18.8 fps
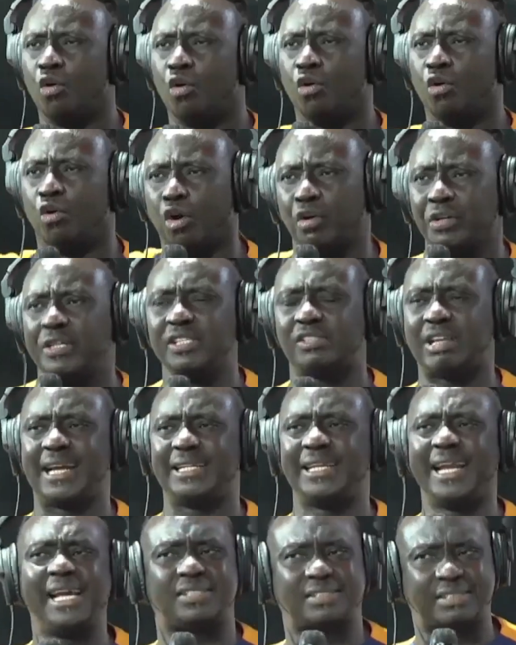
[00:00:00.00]
Only
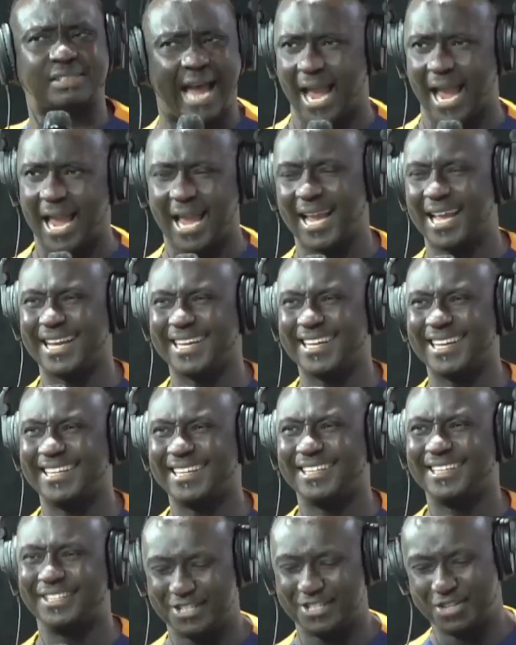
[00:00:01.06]
say,
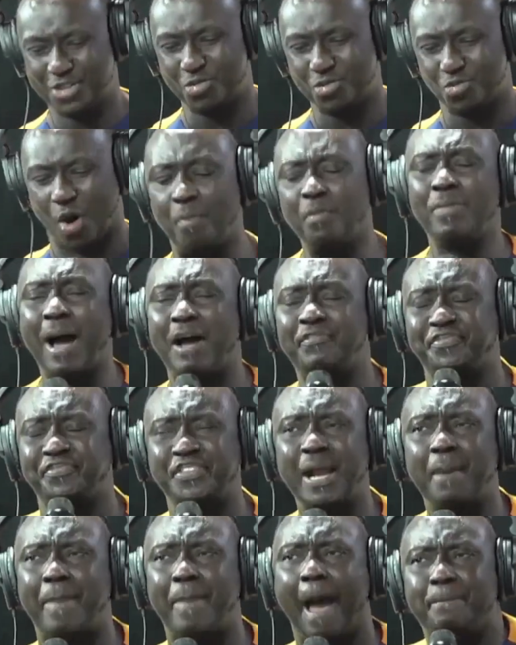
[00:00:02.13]
one more free
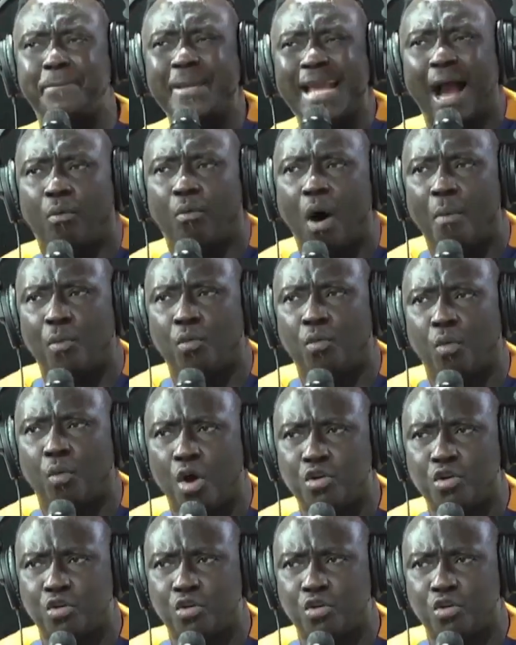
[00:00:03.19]
baby, a one more.